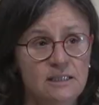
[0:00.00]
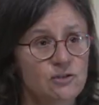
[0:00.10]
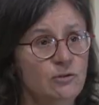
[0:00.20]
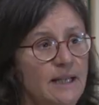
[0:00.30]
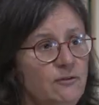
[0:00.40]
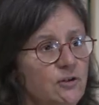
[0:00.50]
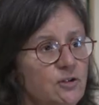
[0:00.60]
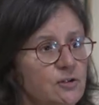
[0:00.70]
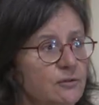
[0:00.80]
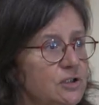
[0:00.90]
So my
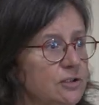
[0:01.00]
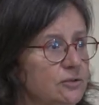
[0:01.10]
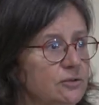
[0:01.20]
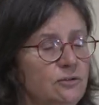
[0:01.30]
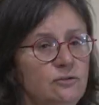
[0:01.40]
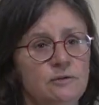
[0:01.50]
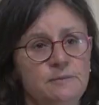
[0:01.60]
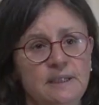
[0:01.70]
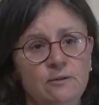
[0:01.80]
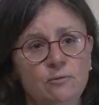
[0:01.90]
first question to you
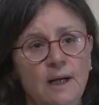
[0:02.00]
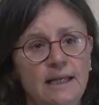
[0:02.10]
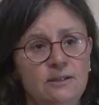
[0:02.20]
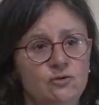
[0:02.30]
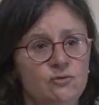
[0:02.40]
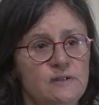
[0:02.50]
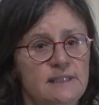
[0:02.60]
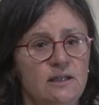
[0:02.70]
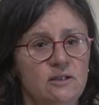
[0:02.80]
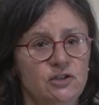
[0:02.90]
would be, why do
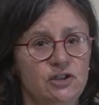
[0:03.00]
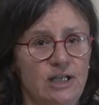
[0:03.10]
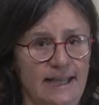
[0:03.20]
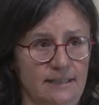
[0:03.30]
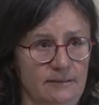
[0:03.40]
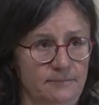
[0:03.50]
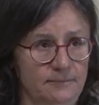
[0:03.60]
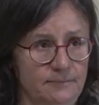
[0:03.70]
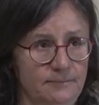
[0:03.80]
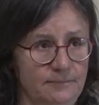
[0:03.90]
stars shine?
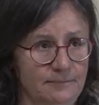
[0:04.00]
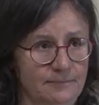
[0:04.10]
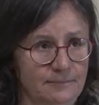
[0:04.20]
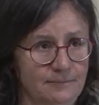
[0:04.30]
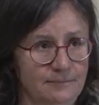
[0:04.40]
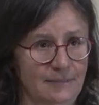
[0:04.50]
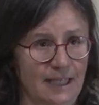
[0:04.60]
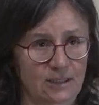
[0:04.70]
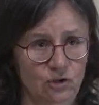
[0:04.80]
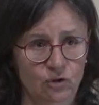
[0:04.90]

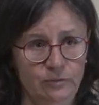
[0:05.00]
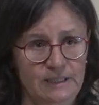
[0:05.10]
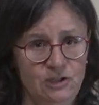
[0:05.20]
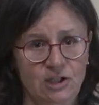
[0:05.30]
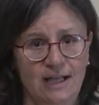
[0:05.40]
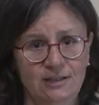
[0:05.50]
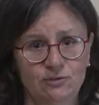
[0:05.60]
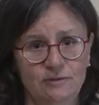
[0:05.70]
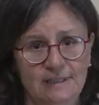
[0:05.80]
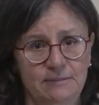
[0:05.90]
And don't be shy
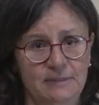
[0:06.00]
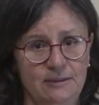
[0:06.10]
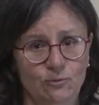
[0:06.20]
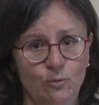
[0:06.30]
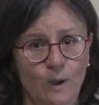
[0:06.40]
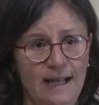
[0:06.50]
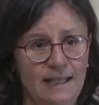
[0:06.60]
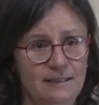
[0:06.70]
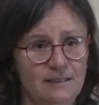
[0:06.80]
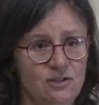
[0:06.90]
to tell me,
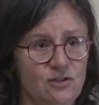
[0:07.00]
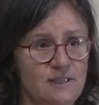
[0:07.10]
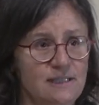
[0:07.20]
why does a